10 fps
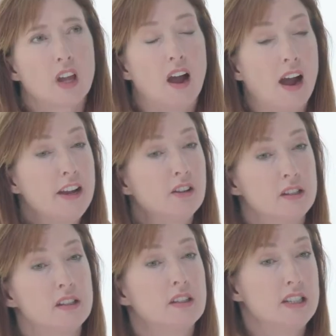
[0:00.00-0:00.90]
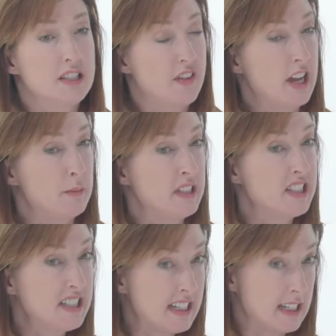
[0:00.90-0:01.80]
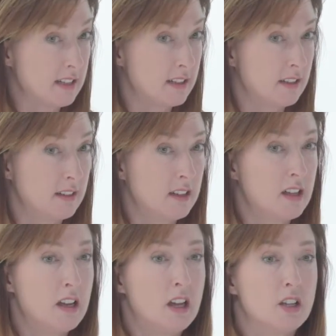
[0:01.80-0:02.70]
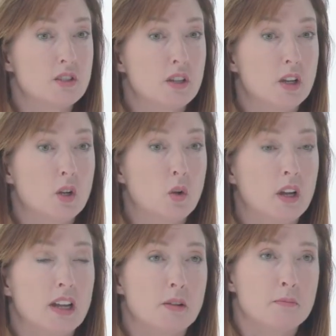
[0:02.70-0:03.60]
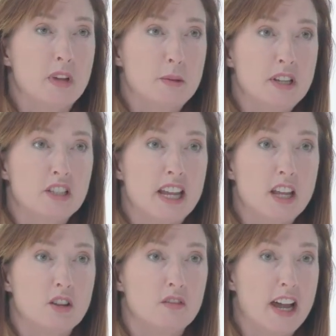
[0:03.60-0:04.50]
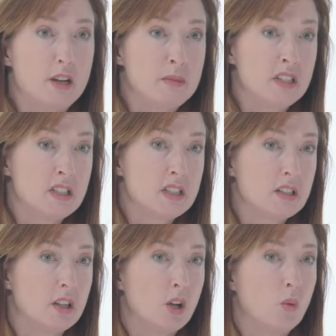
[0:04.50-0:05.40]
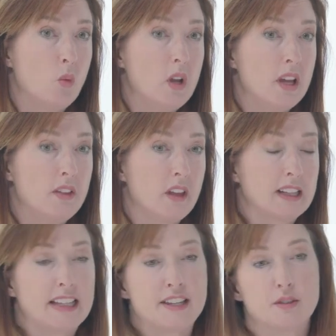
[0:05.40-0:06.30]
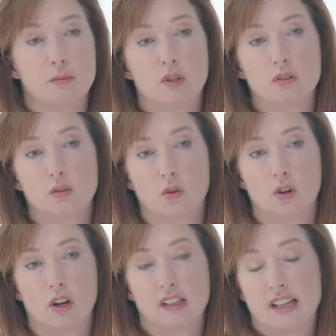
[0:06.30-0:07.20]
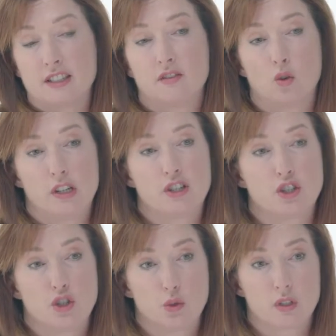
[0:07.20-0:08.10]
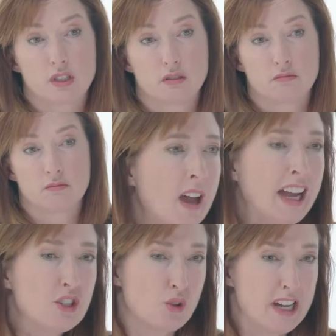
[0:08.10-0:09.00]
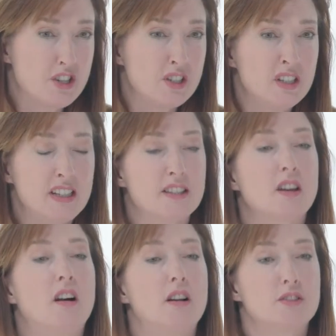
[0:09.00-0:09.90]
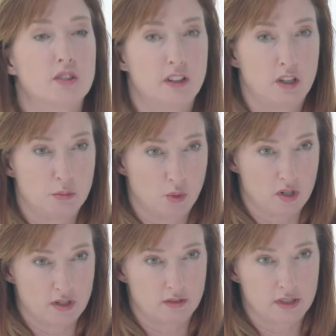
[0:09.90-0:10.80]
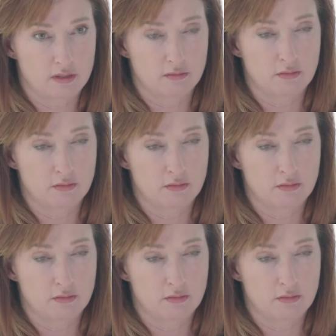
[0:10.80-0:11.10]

Iron needs vitamin C. So maybe take your vitamins with a glass of milk or a glass of orange juice. Hydration is also very important.